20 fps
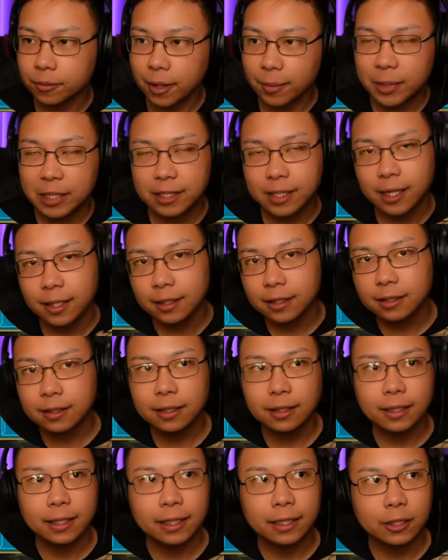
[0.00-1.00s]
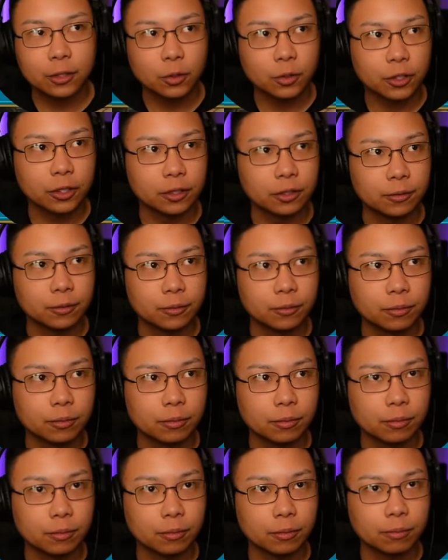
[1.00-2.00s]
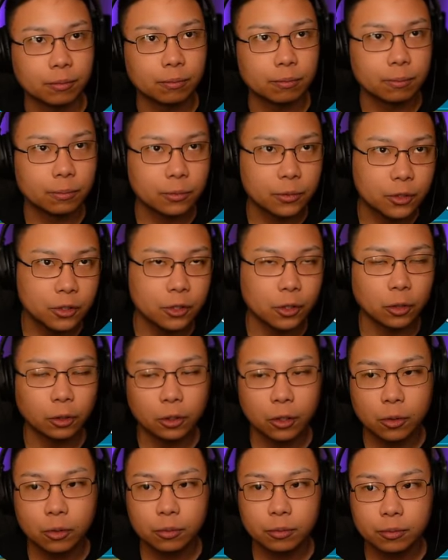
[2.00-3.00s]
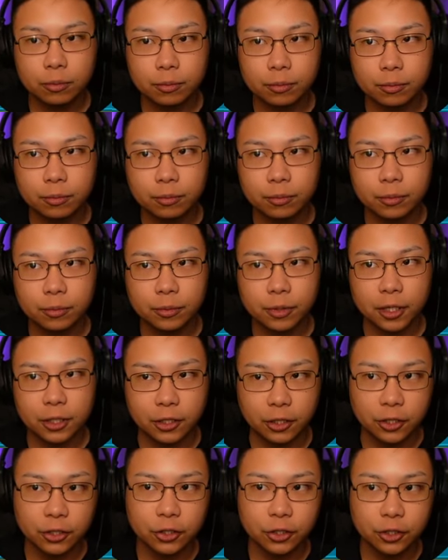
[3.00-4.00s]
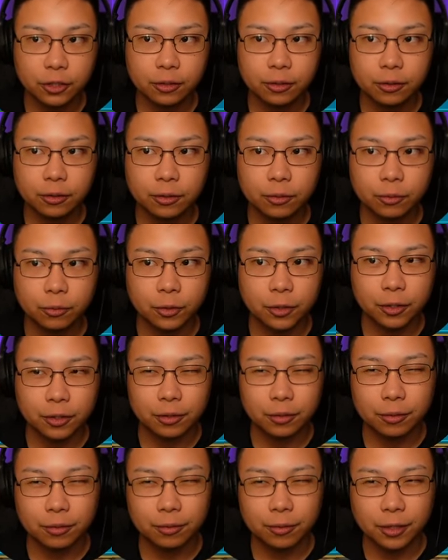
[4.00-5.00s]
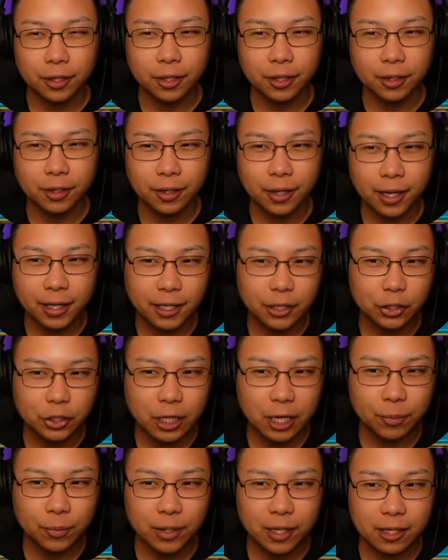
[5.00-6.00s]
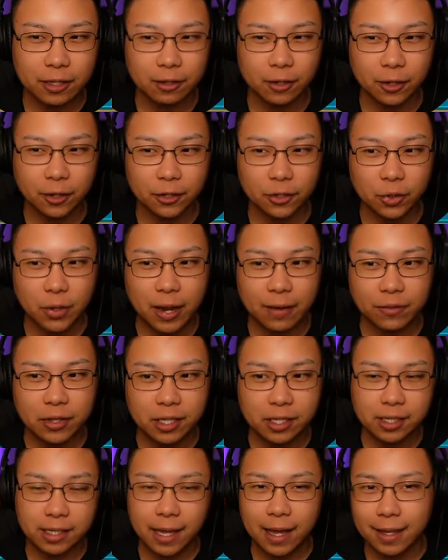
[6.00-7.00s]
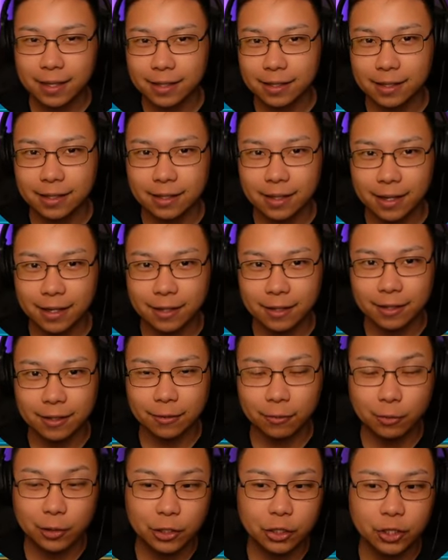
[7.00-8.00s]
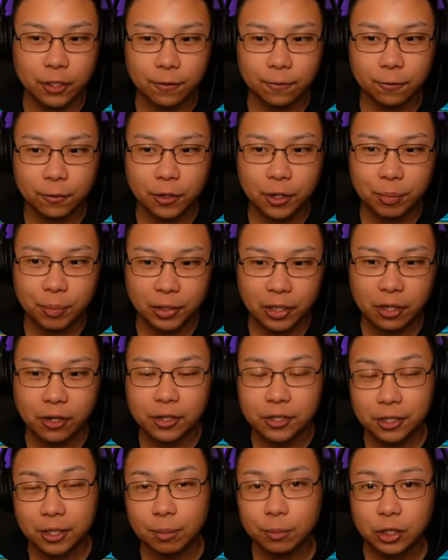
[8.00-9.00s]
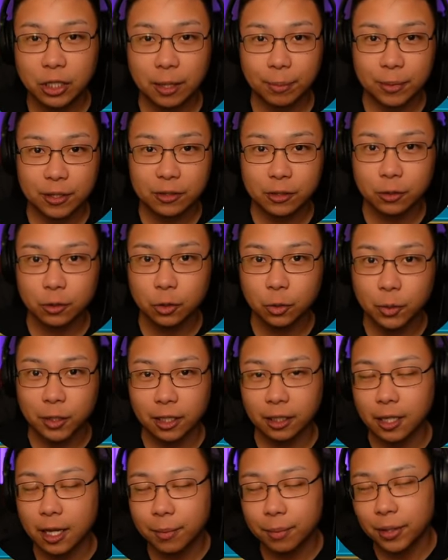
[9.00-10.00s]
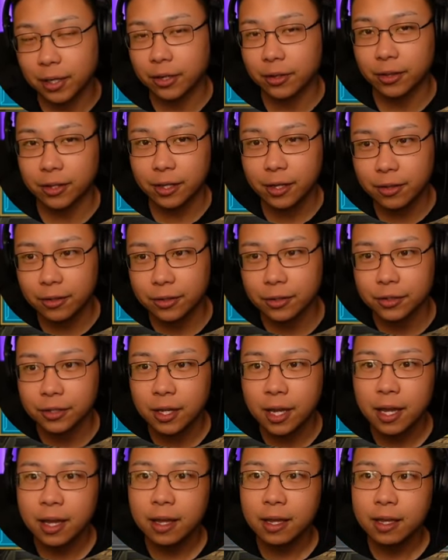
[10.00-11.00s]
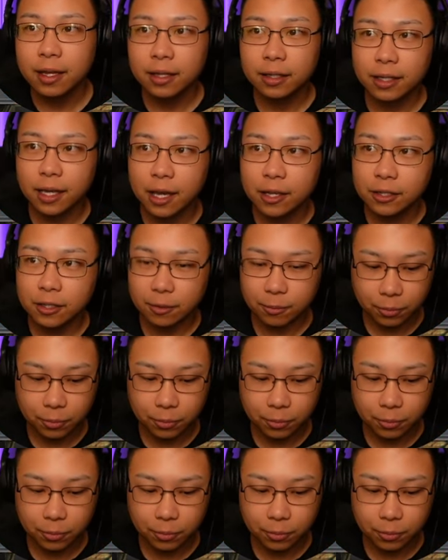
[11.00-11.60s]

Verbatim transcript: I mean, technically, like, you could solo a dungeon with any champion as long as you have the stats and the regen for it, but there are some champions who do it a lot better than others. Case in